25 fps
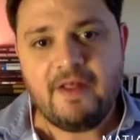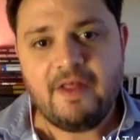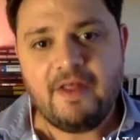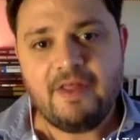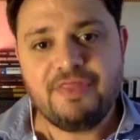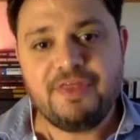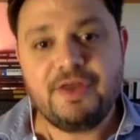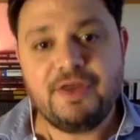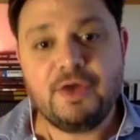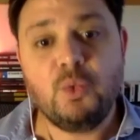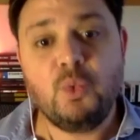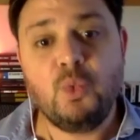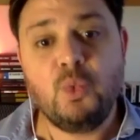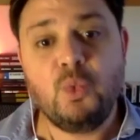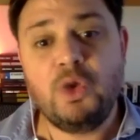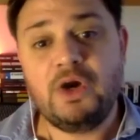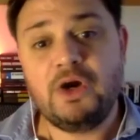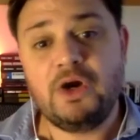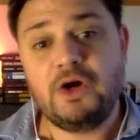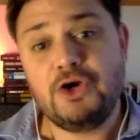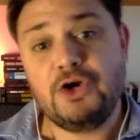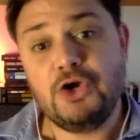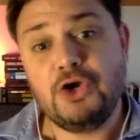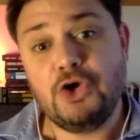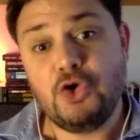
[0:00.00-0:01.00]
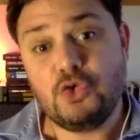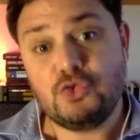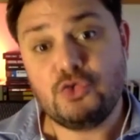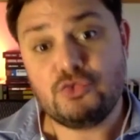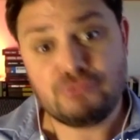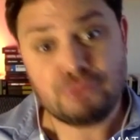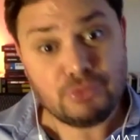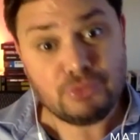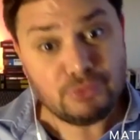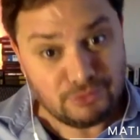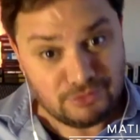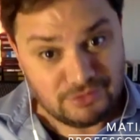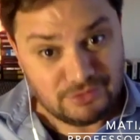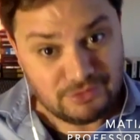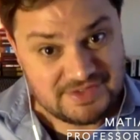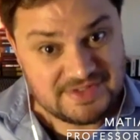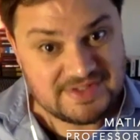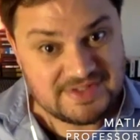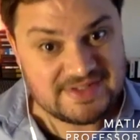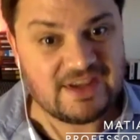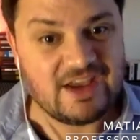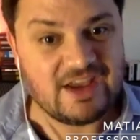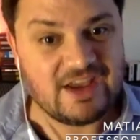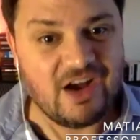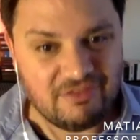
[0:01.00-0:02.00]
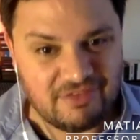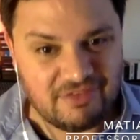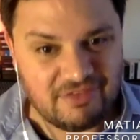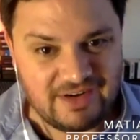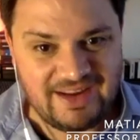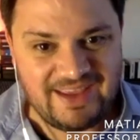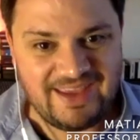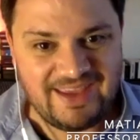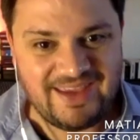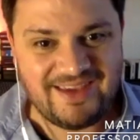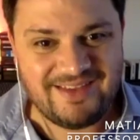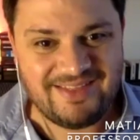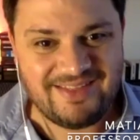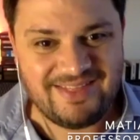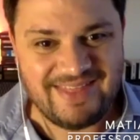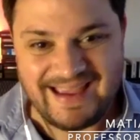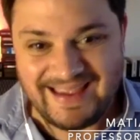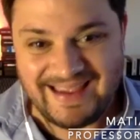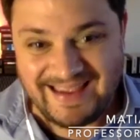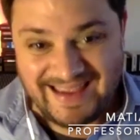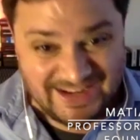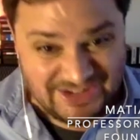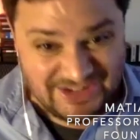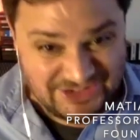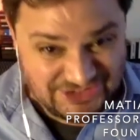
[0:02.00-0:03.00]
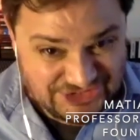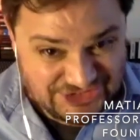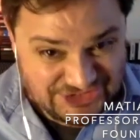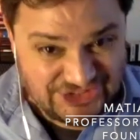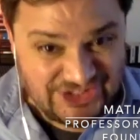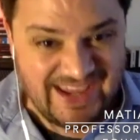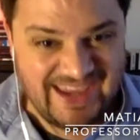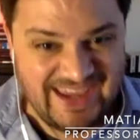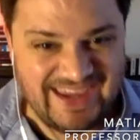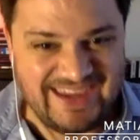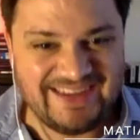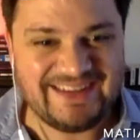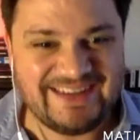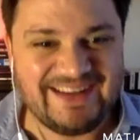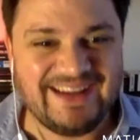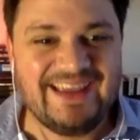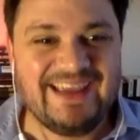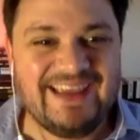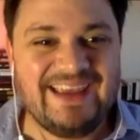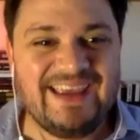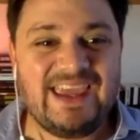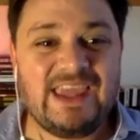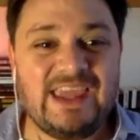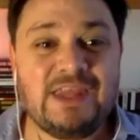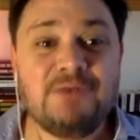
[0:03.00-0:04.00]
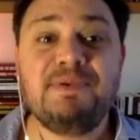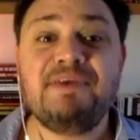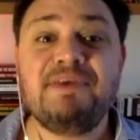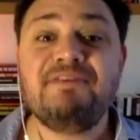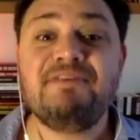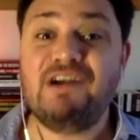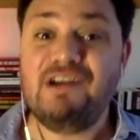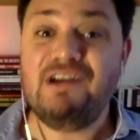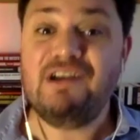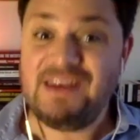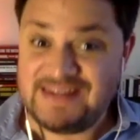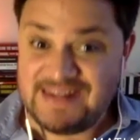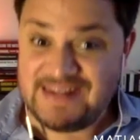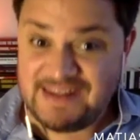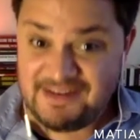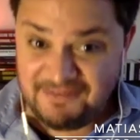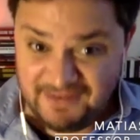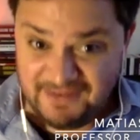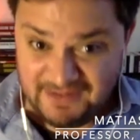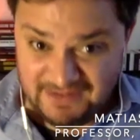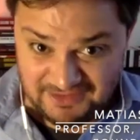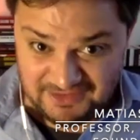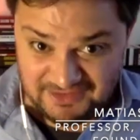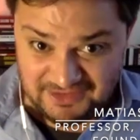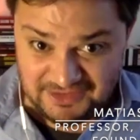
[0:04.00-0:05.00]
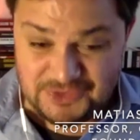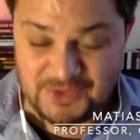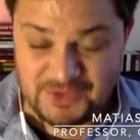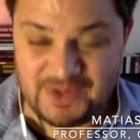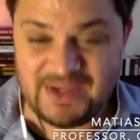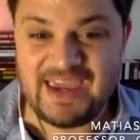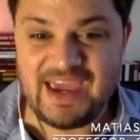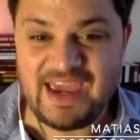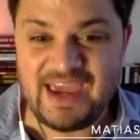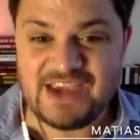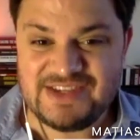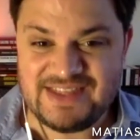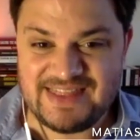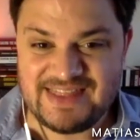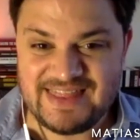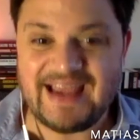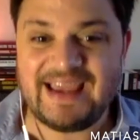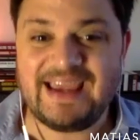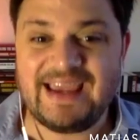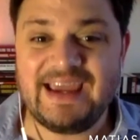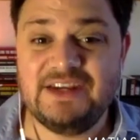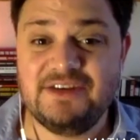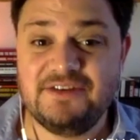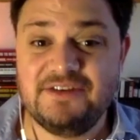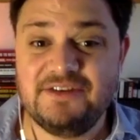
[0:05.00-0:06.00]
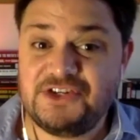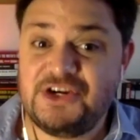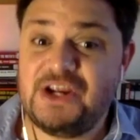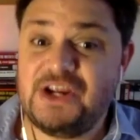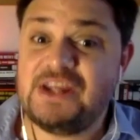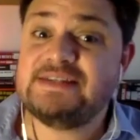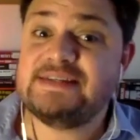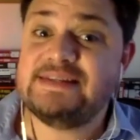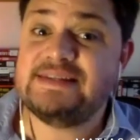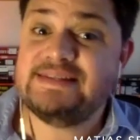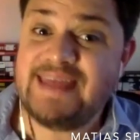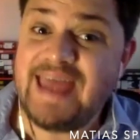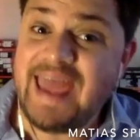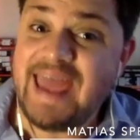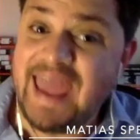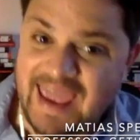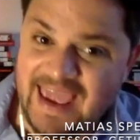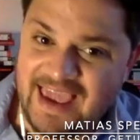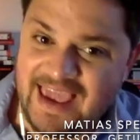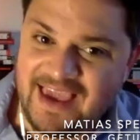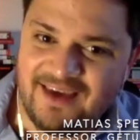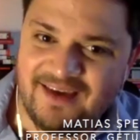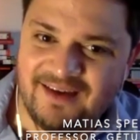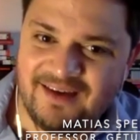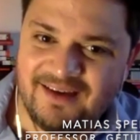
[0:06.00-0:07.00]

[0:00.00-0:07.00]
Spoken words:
there were no rules governing that kind of trade. It'd be very difficult to engage in that kind of trade today,